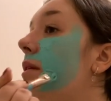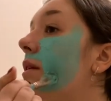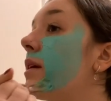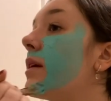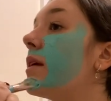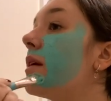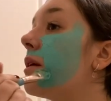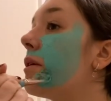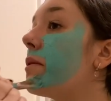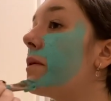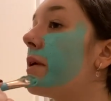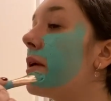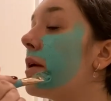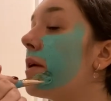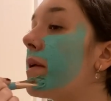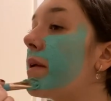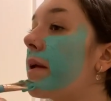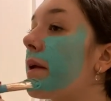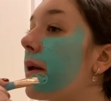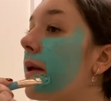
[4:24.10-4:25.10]
like kiwi.
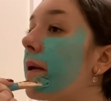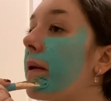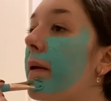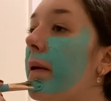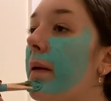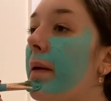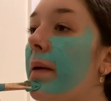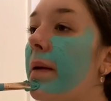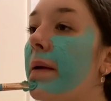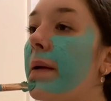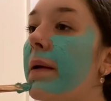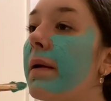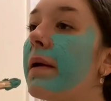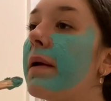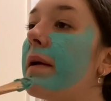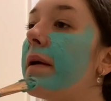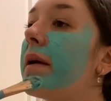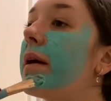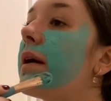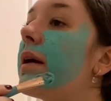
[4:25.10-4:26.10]
Like,
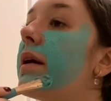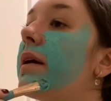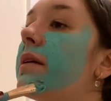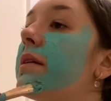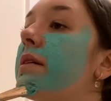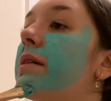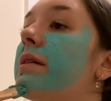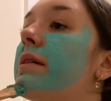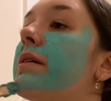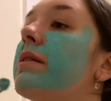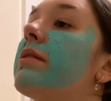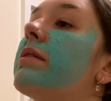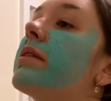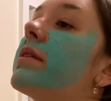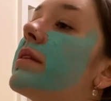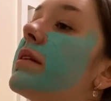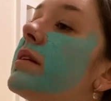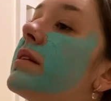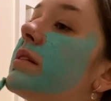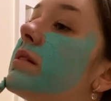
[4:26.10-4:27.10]
I don't know what
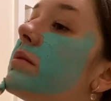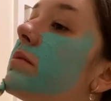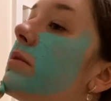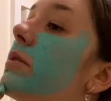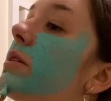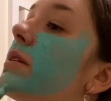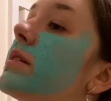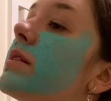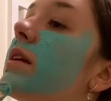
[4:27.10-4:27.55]
this smells